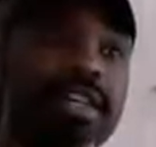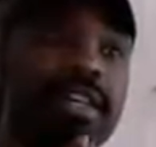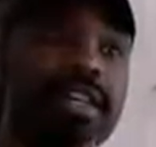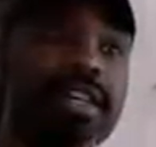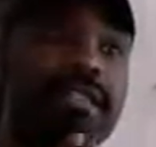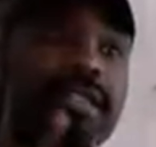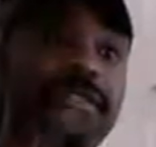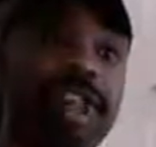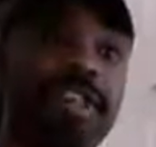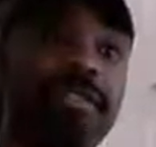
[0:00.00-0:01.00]
of the
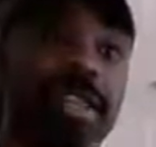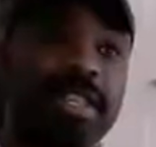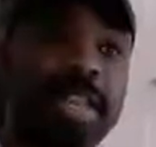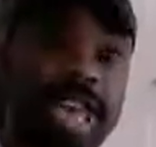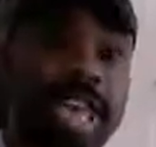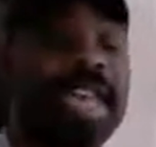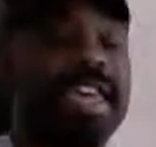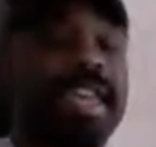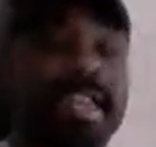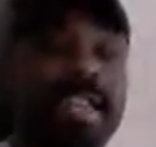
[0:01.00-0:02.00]
following day.
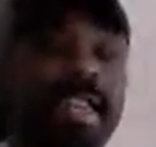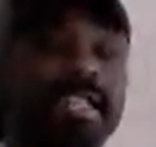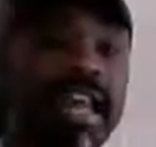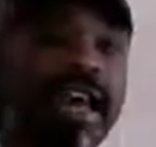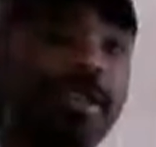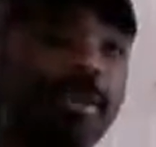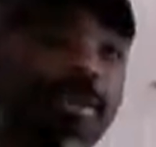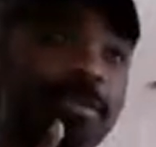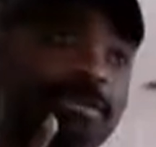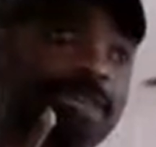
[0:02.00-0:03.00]
That's
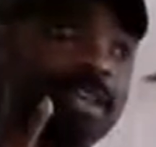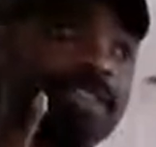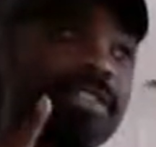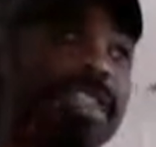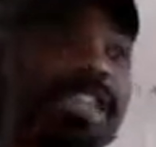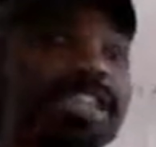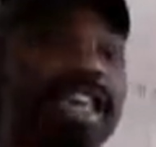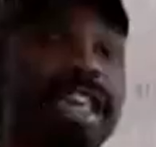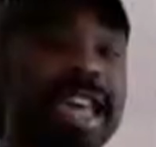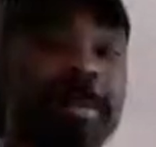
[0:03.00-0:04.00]
how obsessed I
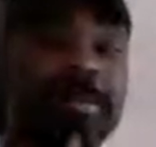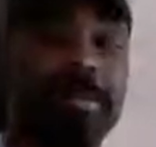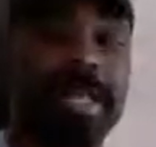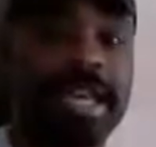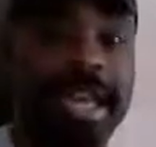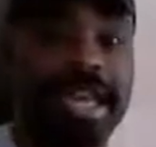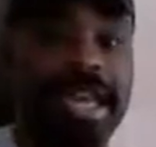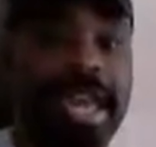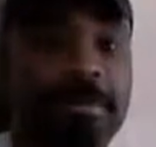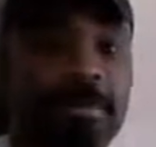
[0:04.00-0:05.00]
got of playing that
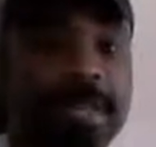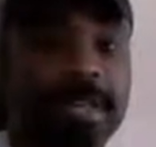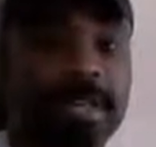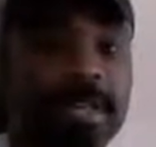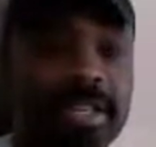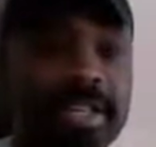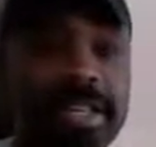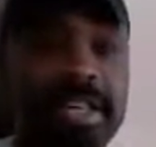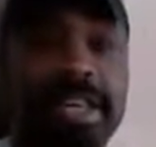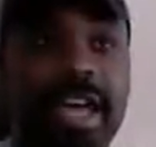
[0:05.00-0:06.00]
game when
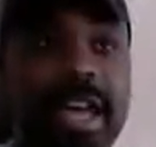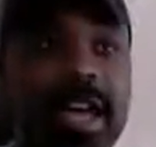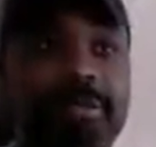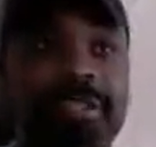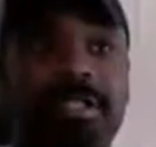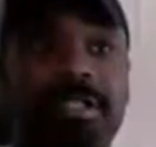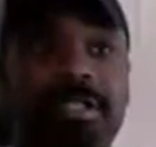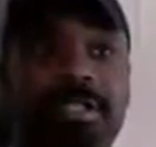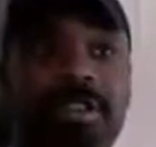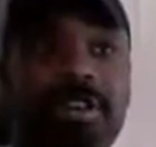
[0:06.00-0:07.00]
I was,
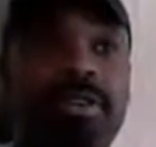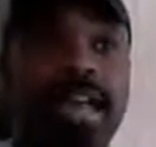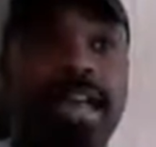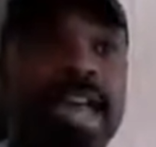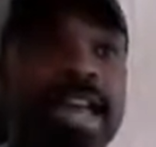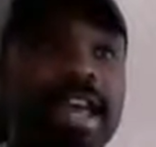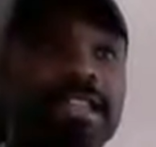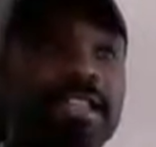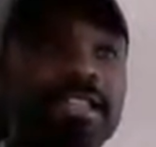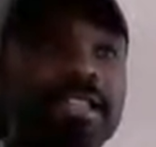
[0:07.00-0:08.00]
when I got out.
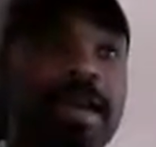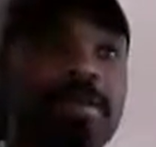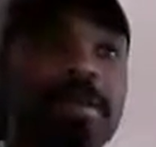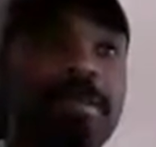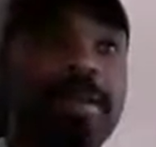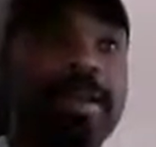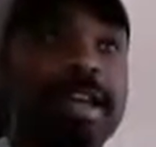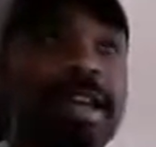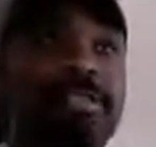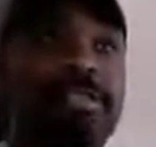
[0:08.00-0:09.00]
Because I remember
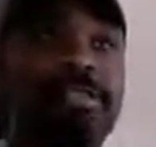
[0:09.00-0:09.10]
every